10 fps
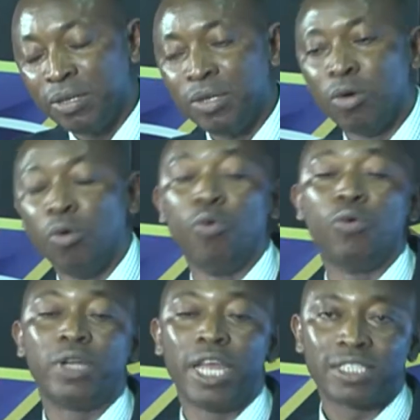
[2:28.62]
who
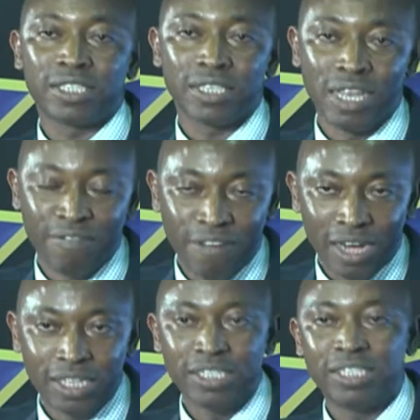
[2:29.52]
would get
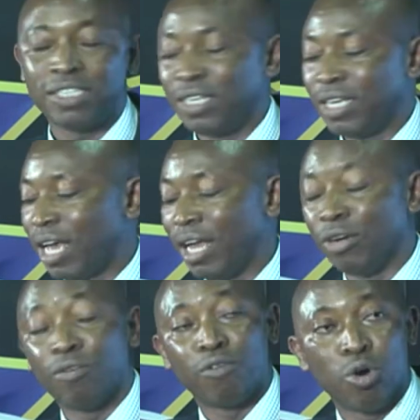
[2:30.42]
invalid, and
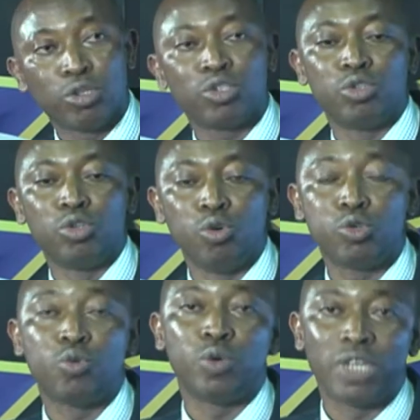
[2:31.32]
of course those
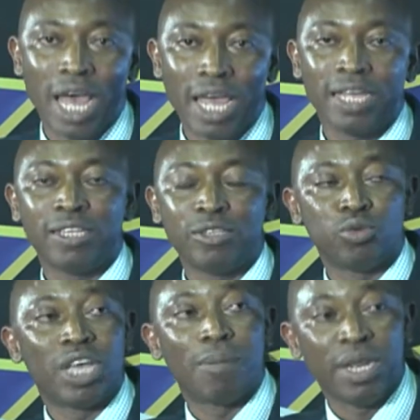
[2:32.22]
who would die, to
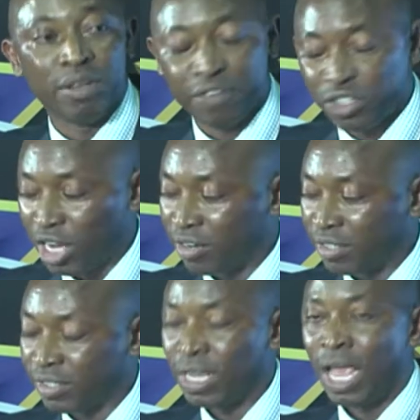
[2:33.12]
their
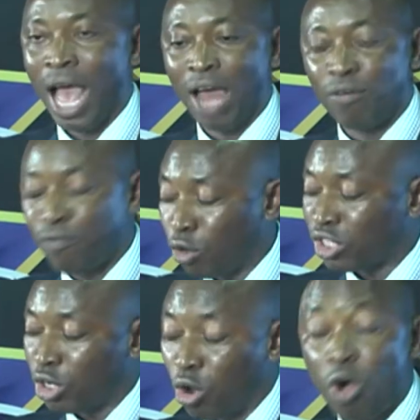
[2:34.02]
beneficiaries. And of course
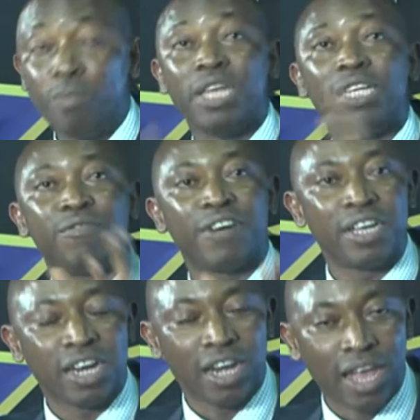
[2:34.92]
the law made it very
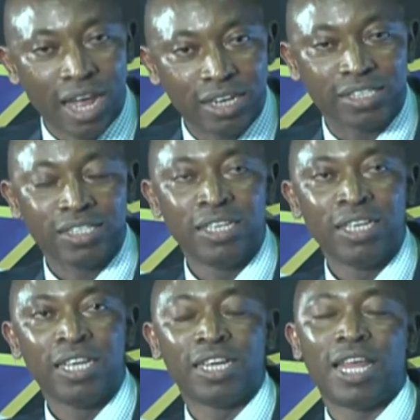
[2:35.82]
clearly
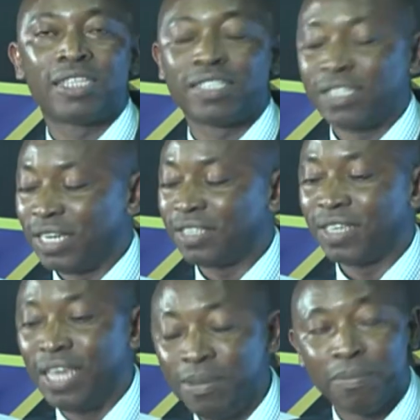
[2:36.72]
that the
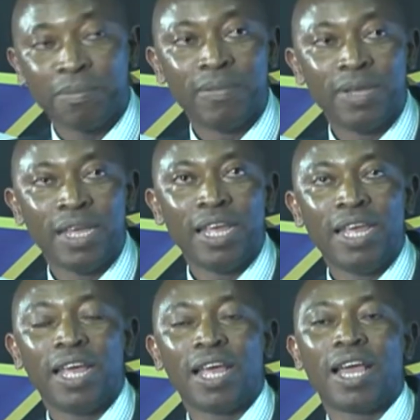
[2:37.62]
scheme
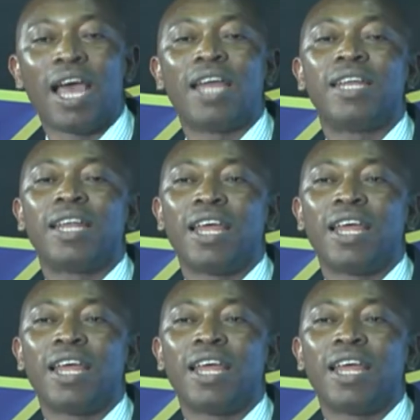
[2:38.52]
can